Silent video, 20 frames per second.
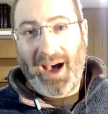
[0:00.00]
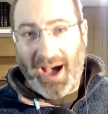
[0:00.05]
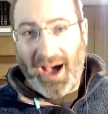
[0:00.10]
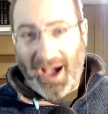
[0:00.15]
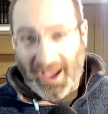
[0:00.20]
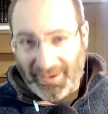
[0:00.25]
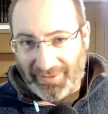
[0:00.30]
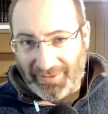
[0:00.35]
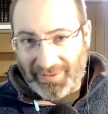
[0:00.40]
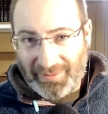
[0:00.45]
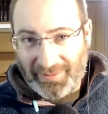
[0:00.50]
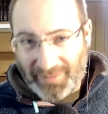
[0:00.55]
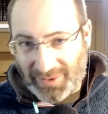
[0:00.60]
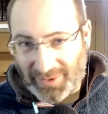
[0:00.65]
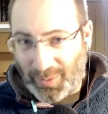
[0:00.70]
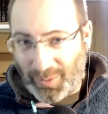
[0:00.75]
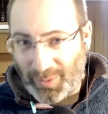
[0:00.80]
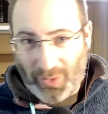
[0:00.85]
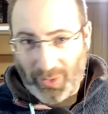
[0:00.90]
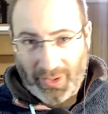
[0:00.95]
I've
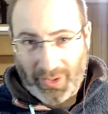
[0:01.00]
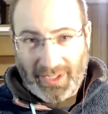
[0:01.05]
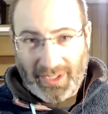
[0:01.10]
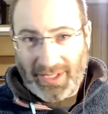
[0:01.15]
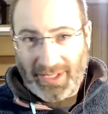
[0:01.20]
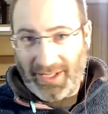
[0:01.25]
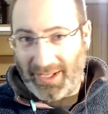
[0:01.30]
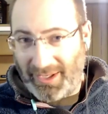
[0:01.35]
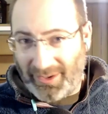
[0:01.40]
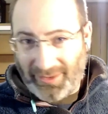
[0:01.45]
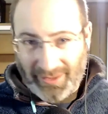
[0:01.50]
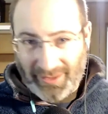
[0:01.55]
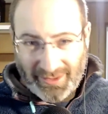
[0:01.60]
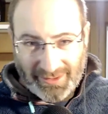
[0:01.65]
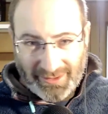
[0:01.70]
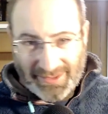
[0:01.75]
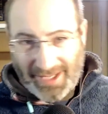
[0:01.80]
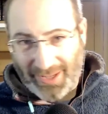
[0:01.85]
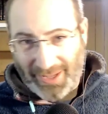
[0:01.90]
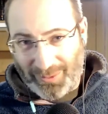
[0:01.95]
spoken here
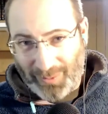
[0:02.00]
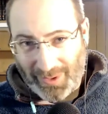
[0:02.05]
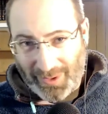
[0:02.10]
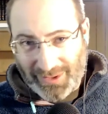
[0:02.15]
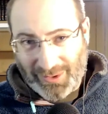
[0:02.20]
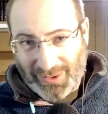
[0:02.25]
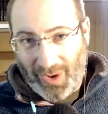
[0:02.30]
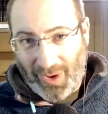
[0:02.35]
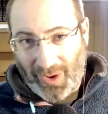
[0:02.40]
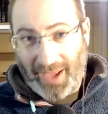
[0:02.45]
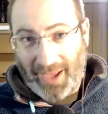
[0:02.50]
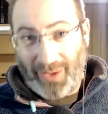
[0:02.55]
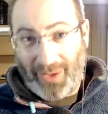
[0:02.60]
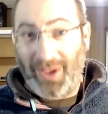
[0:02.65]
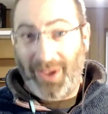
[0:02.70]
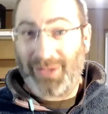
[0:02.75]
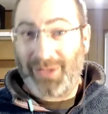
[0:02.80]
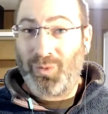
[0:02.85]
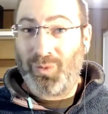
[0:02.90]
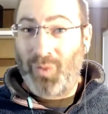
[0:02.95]
in Southwest Ohio
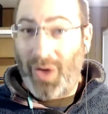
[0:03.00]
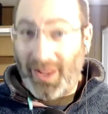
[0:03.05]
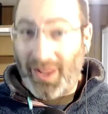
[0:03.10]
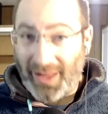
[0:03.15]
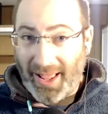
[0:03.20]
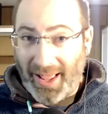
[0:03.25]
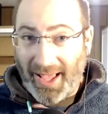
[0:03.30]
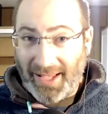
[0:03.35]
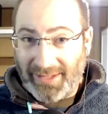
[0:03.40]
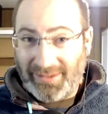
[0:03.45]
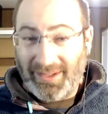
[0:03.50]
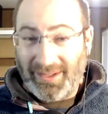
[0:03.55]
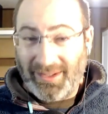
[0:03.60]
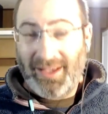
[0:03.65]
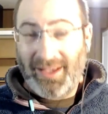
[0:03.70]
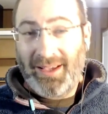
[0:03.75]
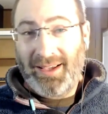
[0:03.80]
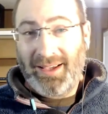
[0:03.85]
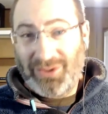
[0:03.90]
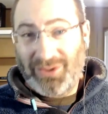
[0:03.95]
as well as
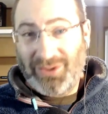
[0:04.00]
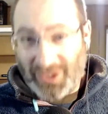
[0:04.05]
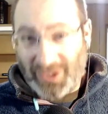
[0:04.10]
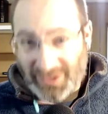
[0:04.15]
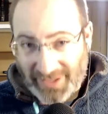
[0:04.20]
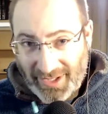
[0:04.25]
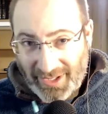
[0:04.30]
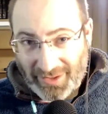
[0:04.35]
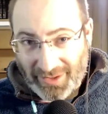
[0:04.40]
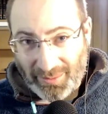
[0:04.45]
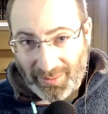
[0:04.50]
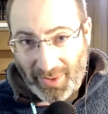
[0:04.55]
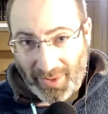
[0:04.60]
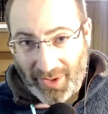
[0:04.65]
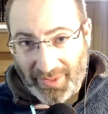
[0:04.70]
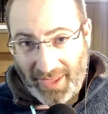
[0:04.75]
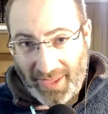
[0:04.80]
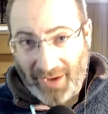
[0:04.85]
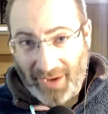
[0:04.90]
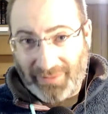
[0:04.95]
just the other
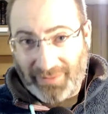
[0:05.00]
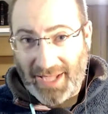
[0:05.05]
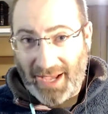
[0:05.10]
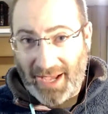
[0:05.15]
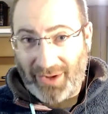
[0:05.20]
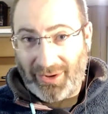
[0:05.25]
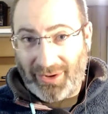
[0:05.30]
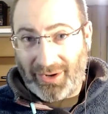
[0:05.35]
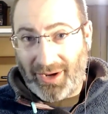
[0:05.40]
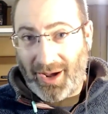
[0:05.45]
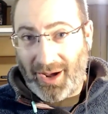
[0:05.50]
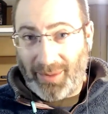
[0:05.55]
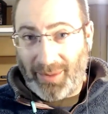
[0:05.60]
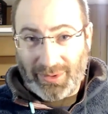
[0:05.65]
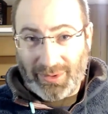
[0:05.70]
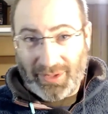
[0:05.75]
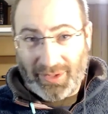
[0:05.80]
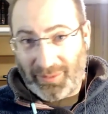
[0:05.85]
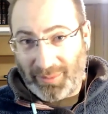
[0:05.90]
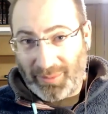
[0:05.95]
month out of town in a
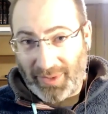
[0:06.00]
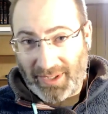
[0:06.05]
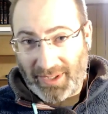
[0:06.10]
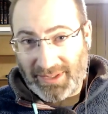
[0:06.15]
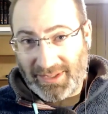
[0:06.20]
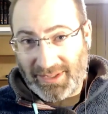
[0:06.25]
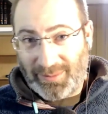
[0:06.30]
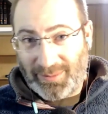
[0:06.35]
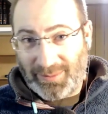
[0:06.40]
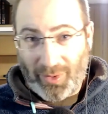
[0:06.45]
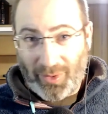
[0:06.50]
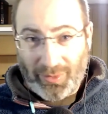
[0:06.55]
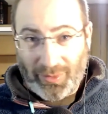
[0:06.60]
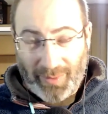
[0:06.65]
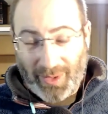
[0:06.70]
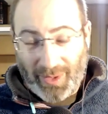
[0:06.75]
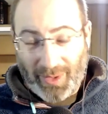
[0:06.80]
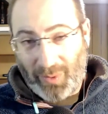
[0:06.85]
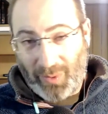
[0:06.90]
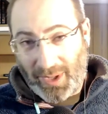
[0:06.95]
couple different places, both
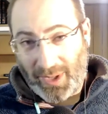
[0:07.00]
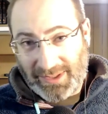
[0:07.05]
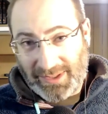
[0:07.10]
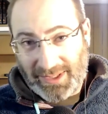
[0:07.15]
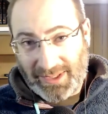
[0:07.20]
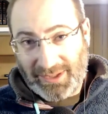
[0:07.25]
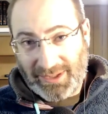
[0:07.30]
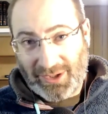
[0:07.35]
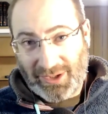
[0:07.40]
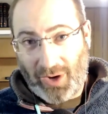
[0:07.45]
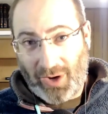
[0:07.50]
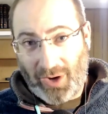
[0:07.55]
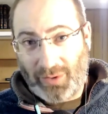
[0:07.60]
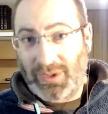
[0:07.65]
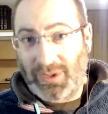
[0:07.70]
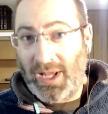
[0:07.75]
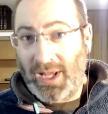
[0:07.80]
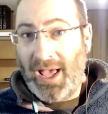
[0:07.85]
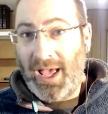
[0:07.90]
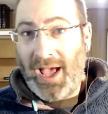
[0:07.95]
Midwest, East
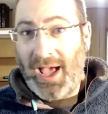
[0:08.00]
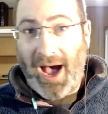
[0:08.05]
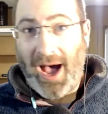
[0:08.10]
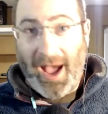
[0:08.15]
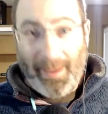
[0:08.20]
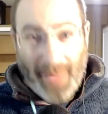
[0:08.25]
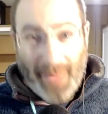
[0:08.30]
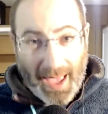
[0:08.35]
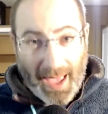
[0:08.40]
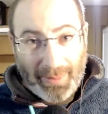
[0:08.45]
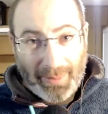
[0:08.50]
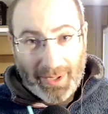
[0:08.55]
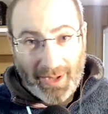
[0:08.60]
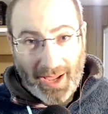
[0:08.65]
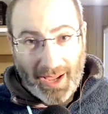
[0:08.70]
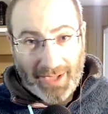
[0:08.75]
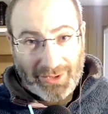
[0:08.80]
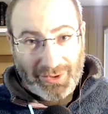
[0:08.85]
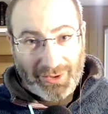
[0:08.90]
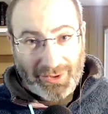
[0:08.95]
Coast. I'm happy to
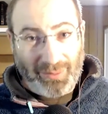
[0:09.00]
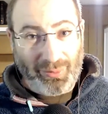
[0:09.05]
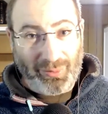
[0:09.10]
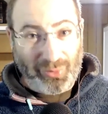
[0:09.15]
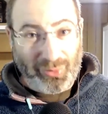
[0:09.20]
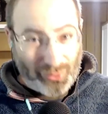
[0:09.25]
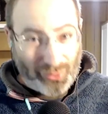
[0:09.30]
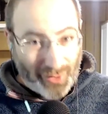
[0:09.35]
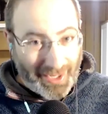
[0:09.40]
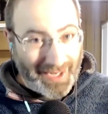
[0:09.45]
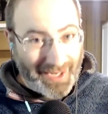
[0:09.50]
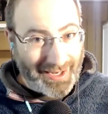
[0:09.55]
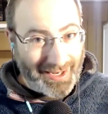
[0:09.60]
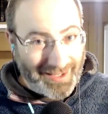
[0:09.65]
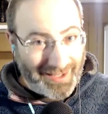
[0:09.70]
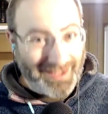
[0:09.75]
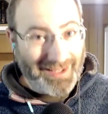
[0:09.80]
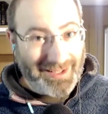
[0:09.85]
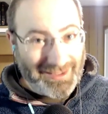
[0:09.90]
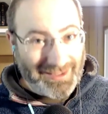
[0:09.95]
actually
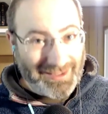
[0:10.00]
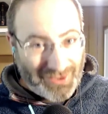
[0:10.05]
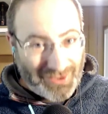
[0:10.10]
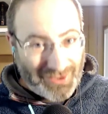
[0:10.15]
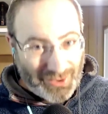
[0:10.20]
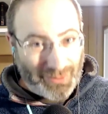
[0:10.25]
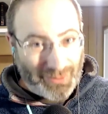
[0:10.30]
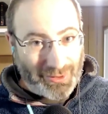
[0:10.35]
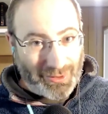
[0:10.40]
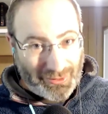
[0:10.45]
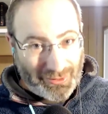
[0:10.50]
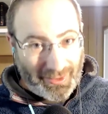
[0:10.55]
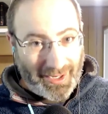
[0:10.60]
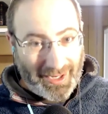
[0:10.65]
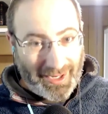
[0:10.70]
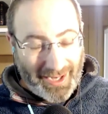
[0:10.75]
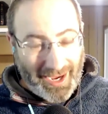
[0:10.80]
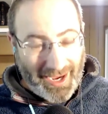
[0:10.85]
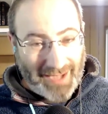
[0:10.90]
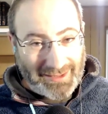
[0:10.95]
bring Jewish
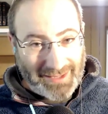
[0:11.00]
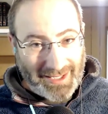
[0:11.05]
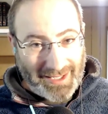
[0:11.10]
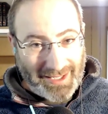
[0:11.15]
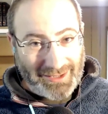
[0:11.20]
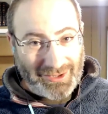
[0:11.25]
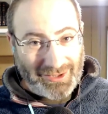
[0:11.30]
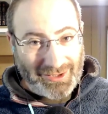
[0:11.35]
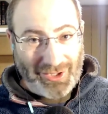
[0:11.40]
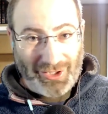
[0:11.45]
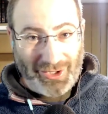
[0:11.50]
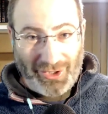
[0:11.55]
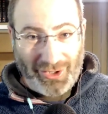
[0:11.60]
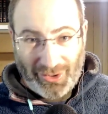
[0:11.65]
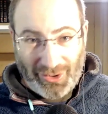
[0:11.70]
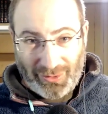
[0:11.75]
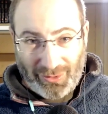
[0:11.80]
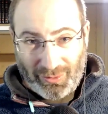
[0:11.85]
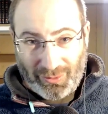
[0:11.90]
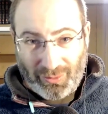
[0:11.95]
drinking content to
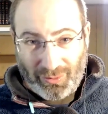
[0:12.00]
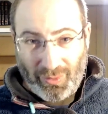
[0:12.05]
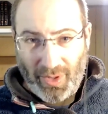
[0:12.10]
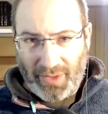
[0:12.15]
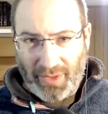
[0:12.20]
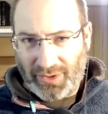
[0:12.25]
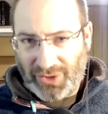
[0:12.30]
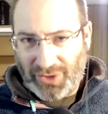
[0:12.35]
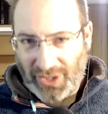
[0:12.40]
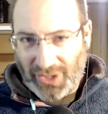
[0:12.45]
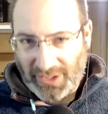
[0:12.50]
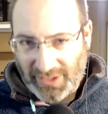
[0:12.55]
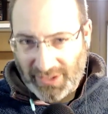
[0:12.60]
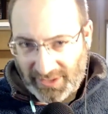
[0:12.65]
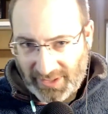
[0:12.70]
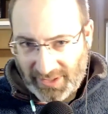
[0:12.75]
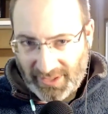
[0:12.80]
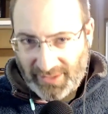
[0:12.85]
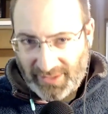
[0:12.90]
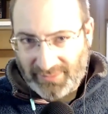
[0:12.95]
you, whether
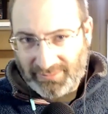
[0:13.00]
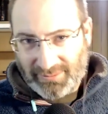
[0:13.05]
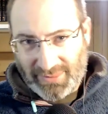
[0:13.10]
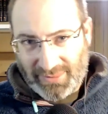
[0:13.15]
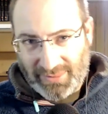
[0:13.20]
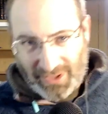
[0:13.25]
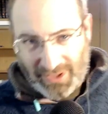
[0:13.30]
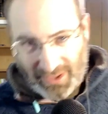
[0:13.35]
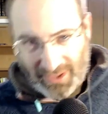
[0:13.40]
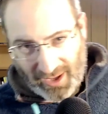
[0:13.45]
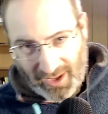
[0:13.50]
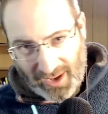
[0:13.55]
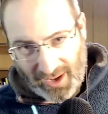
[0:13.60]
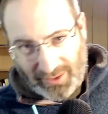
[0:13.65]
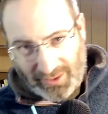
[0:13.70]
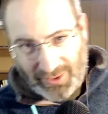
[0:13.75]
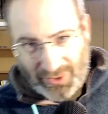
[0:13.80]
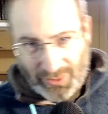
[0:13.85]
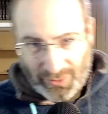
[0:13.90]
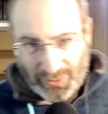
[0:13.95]
JCC,
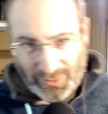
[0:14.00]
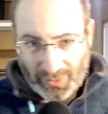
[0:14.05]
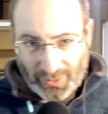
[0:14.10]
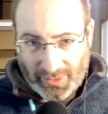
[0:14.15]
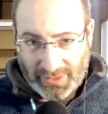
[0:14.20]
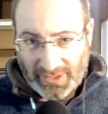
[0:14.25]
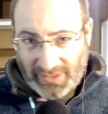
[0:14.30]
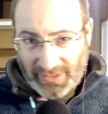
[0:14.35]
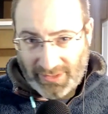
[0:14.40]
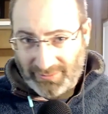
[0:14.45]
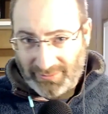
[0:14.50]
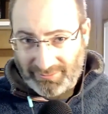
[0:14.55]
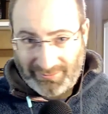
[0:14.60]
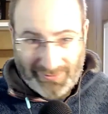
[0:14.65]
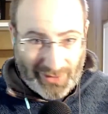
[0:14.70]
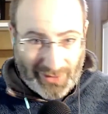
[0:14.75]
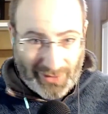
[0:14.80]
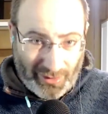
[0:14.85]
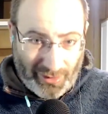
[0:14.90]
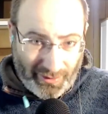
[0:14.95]
synagogue, Jewish organization.
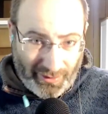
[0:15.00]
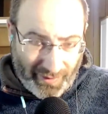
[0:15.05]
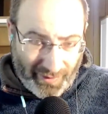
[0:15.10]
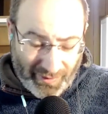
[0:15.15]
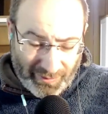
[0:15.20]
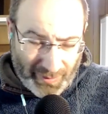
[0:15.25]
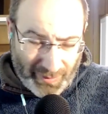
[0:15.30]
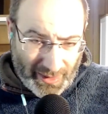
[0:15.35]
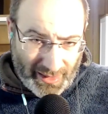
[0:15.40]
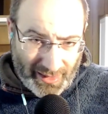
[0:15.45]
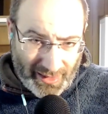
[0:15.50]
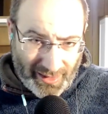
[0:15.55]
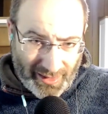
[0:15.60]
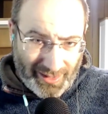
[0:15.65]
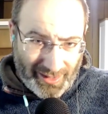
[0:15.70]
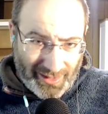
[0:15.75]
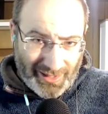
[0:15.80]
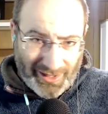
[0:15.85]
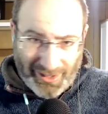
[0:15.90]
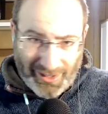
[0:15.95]
You don't even have to be
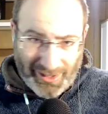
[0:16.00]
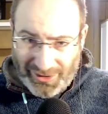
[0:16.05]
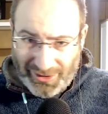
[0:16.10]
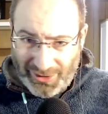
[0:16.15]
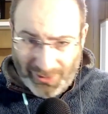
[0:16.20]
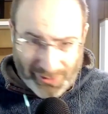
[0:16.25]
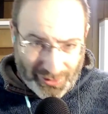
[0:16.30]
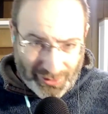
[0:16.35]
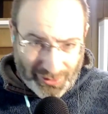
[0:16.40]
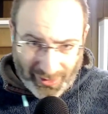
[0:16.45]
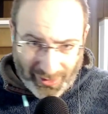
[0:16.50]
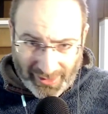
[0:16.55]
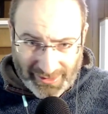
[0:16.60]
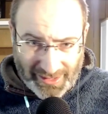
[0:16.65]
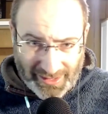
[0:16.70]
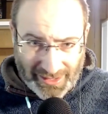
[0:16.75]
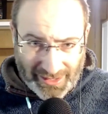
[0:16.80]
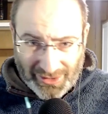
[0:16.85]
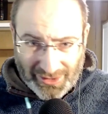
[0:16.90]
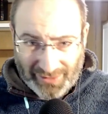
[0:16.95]
a Jewish
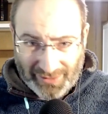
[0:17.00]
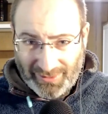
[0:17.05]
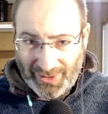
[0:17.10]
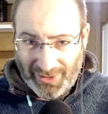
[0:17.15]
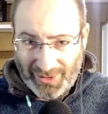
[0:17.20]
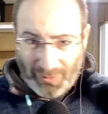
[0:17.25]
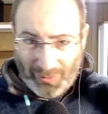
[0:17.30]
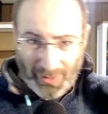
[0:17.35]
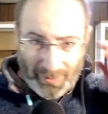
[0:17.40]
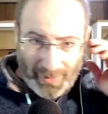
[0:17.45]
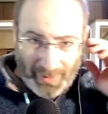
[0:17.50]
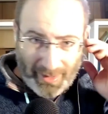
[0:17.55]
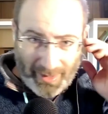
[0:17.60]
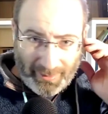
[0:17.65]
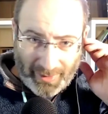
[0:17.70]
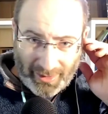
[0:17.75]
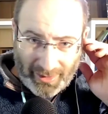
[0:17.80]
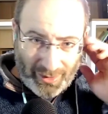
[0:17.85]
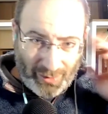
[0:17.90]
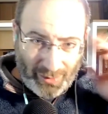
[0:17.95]
organization. You want to pay
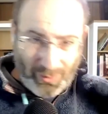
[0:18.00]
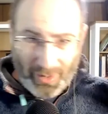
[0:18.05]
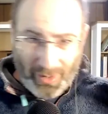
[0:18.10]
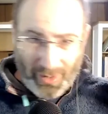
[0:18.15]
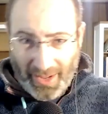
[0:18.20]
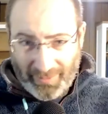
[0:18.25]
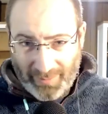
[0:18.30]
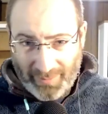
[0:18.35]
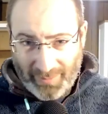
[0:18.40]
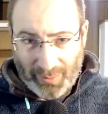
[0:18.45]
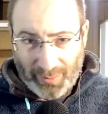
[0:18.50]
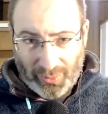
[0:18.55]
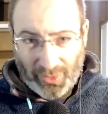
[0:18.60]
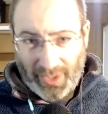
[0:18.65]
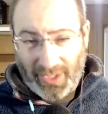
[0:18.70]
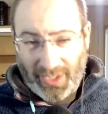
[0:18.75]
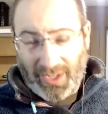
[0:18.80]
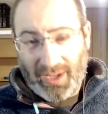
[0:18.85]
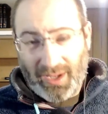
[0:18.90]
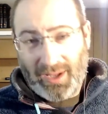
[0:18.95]
me? You want to have me
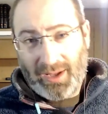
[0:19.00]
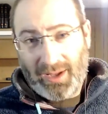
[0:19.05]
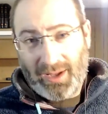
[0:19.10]
bring